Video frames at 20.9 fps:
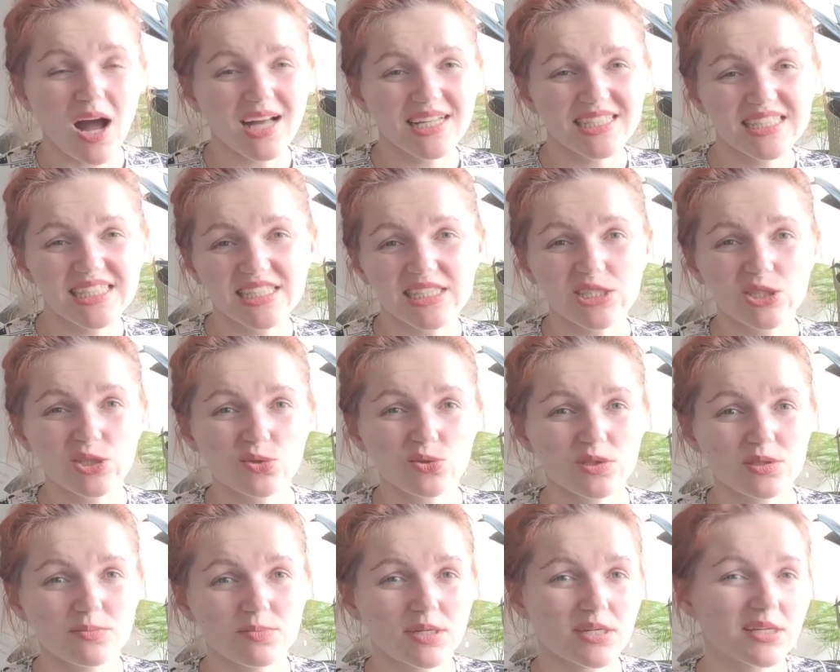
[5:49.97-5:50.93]
I didn't do
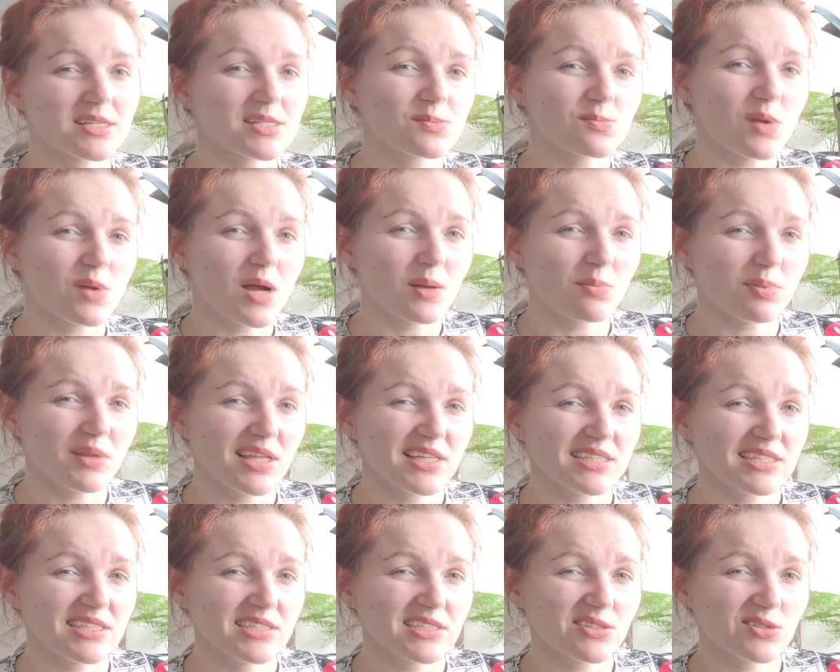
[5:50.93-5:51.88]
it because my
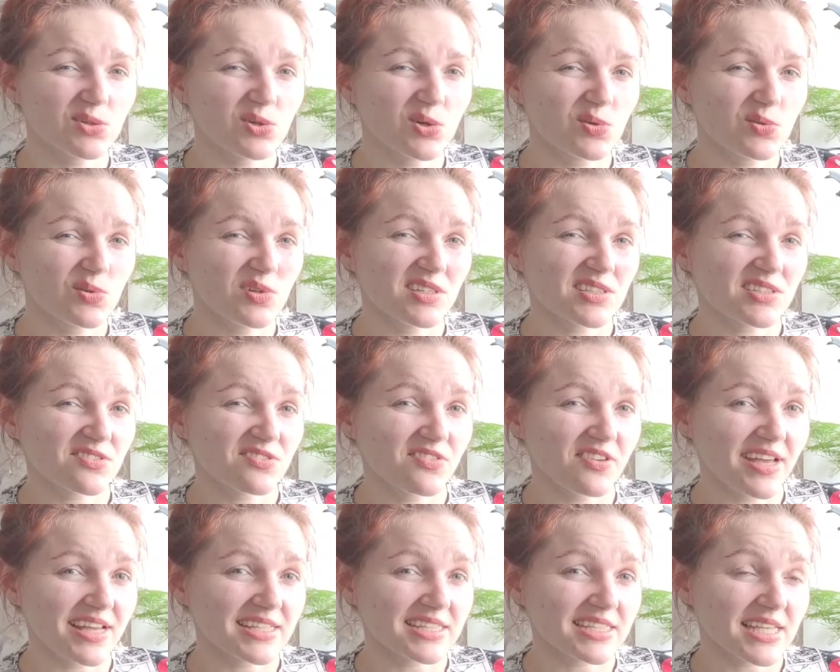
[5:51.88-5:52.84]
plant didn't grow as
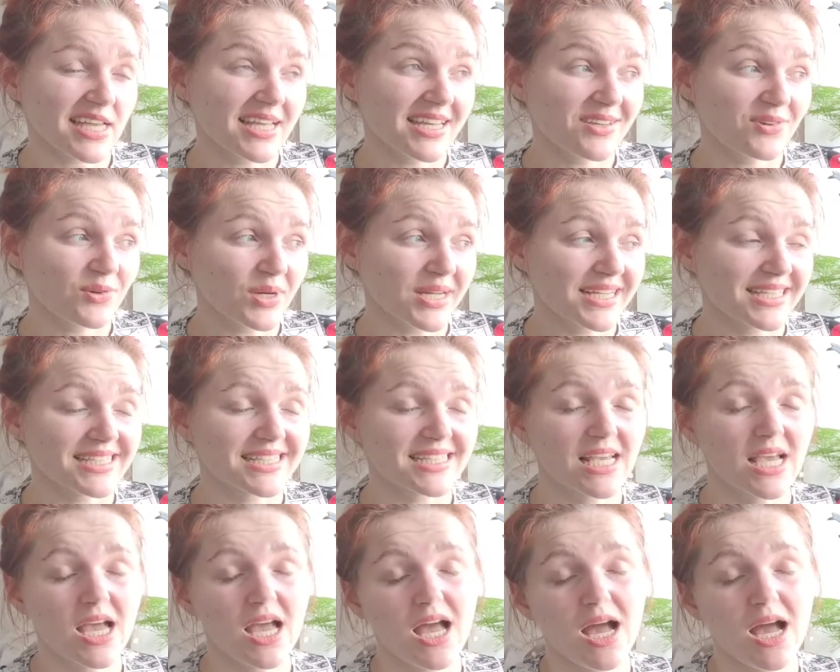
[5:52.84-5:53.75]
fast anyways,